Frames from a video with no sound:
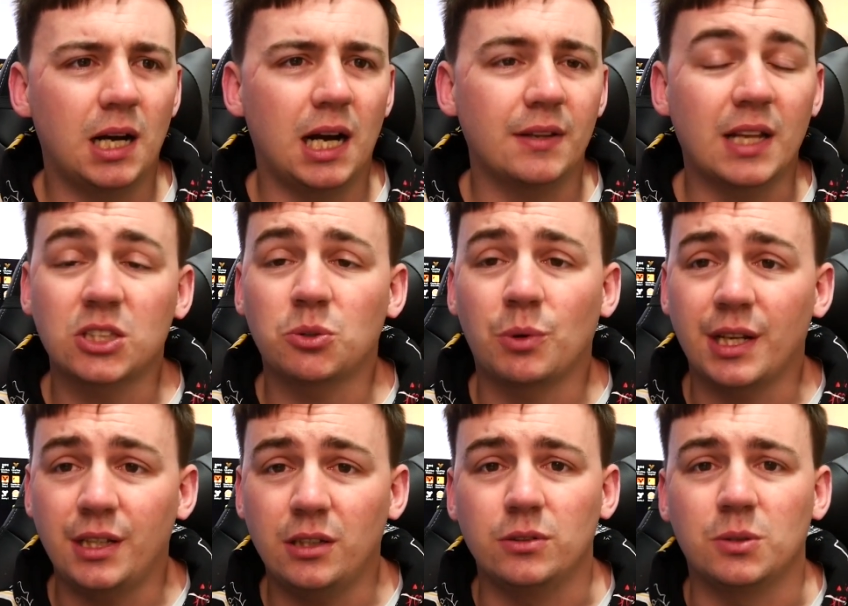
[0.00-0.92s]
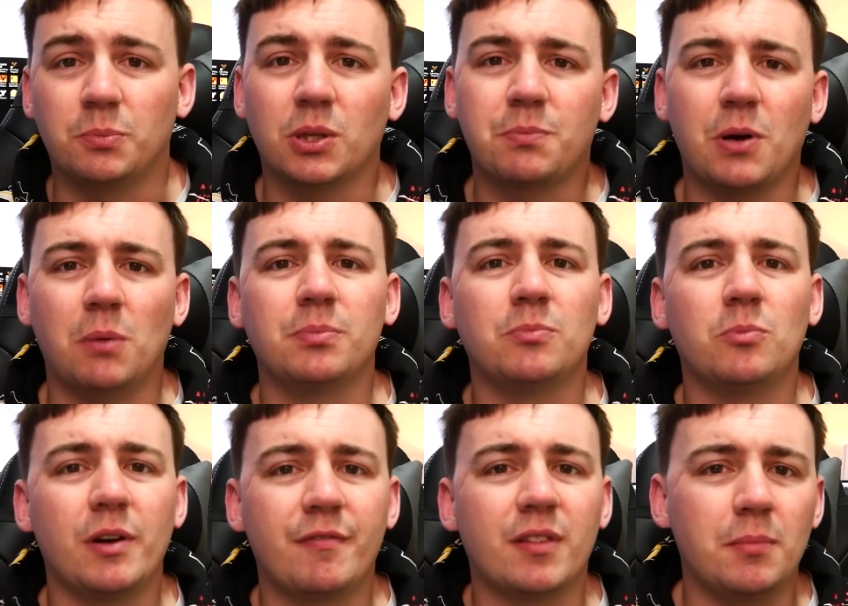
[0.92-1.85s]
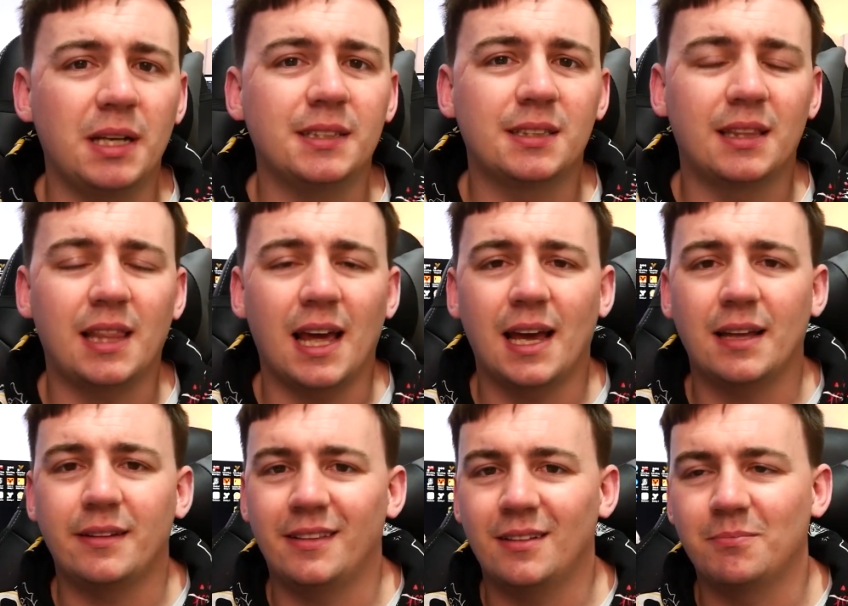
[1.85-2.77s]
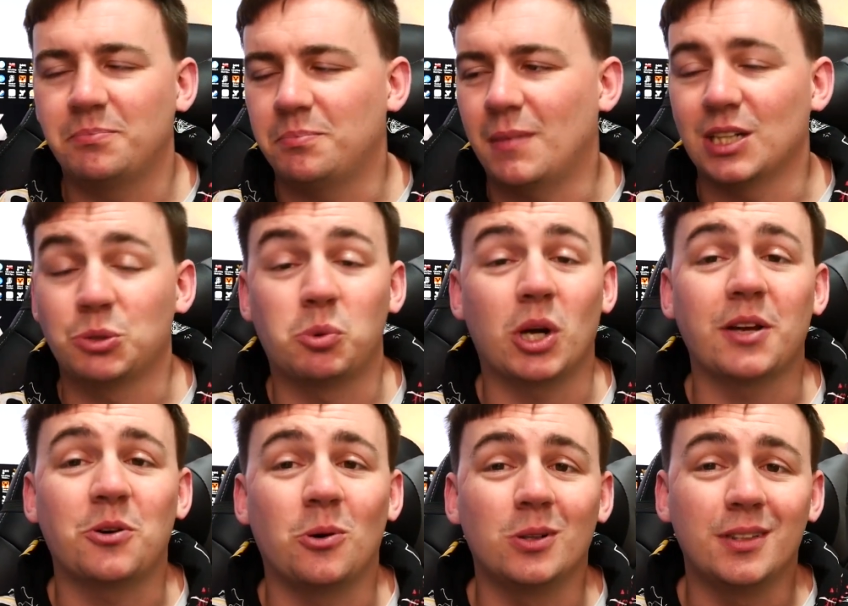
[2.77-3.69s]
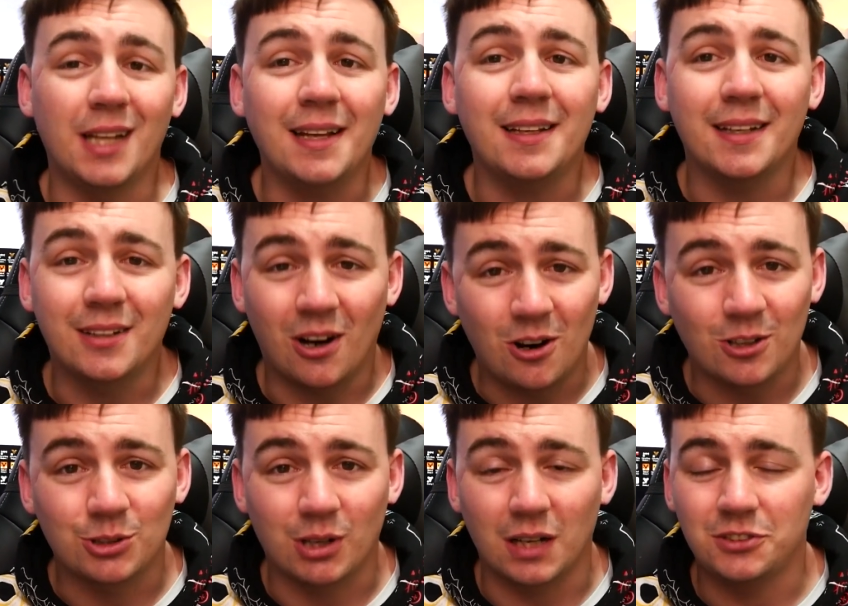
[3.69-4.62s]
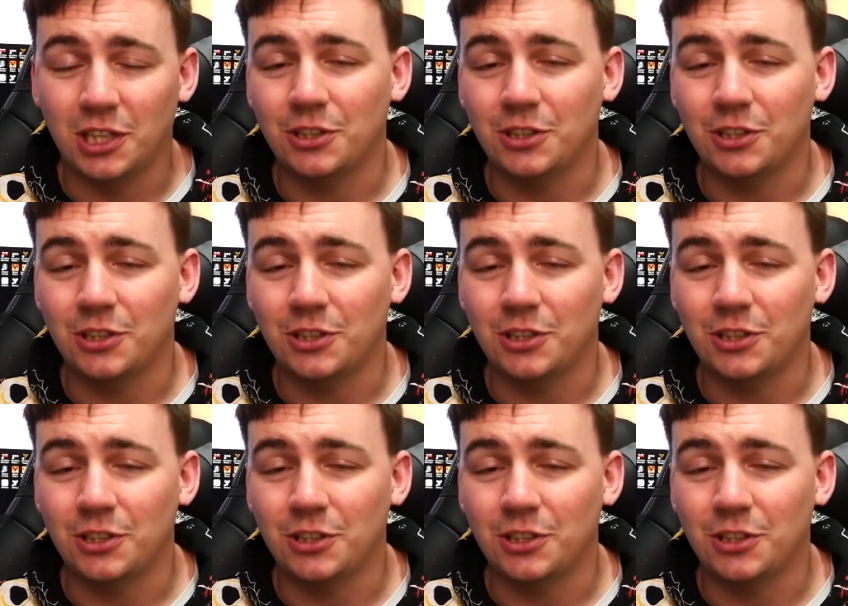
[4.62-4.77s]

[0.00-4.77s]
and that's what I use. But the problem with them is they're as what I call naked hard drives.